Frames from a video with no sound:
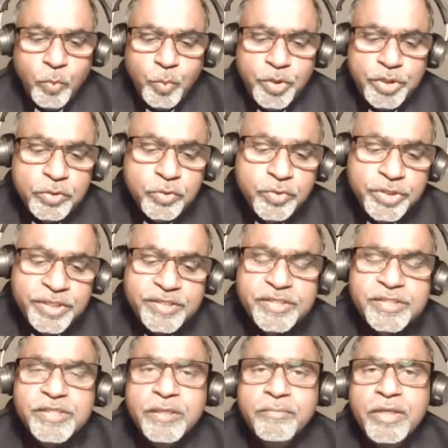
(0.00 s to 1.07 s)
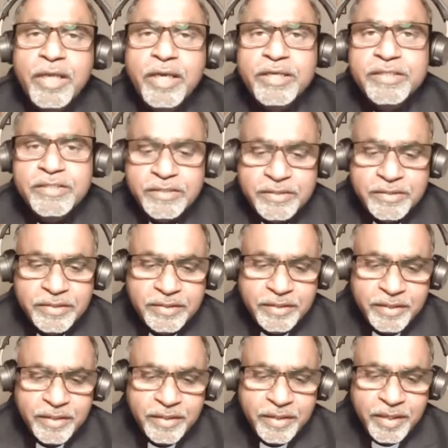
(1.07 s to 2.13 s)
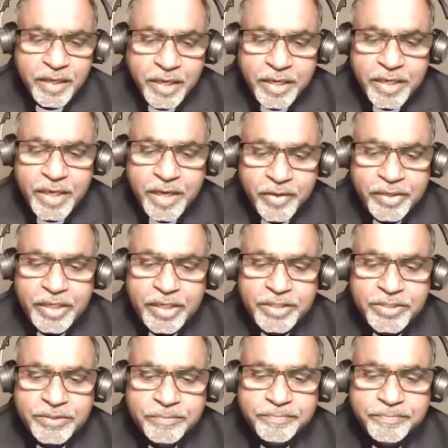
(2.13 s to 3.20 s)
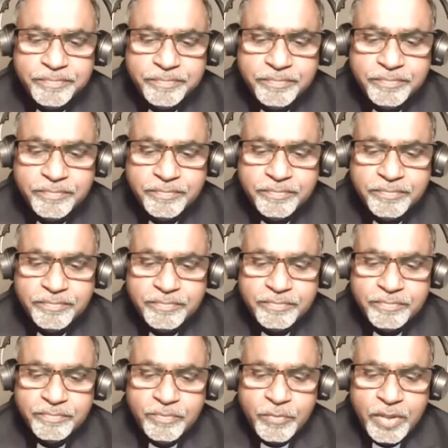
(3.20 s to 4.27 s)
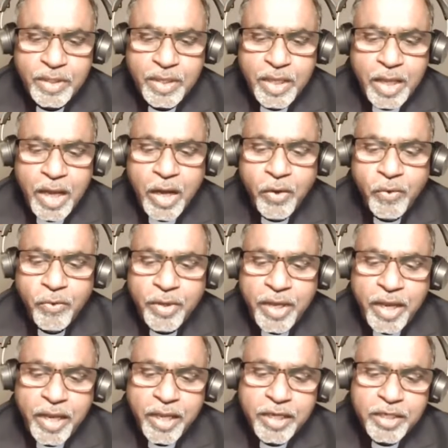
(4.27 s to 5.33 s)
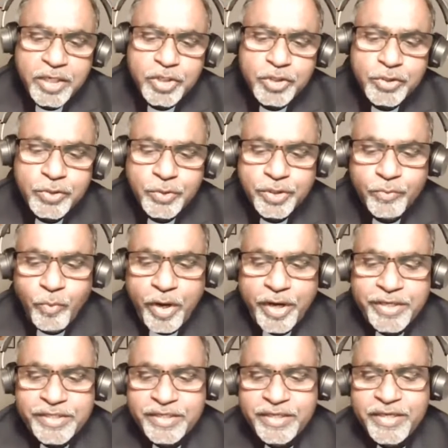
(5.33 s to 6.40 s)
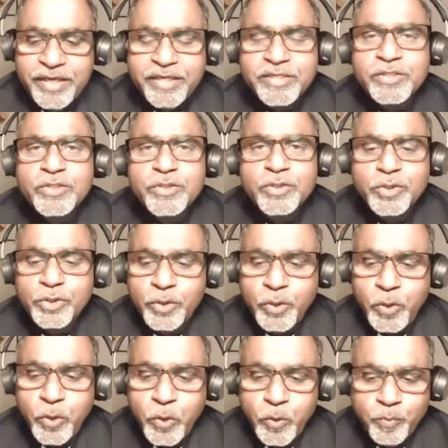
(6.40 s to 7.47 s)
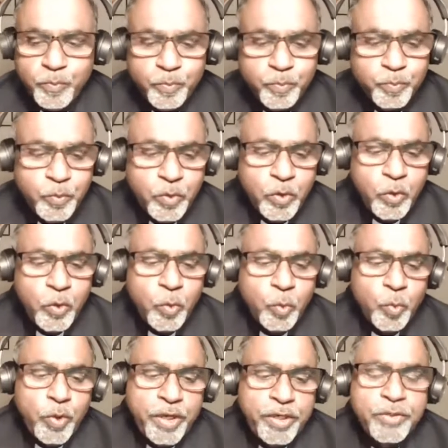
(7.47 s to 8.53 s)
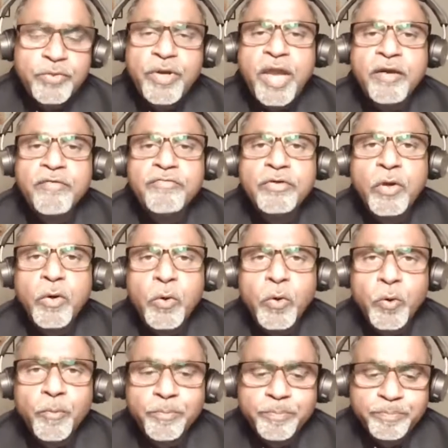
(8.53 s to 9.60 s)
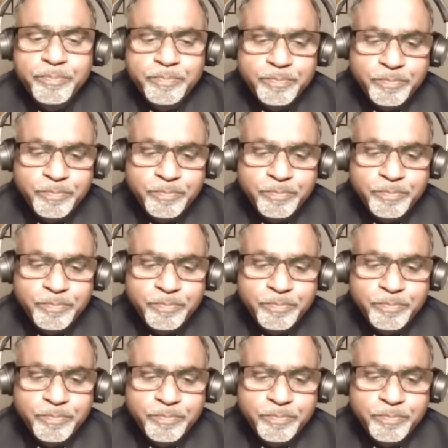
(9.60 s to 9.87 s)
We do need some light in our nation. How can you invite a guest to your home when you have no home?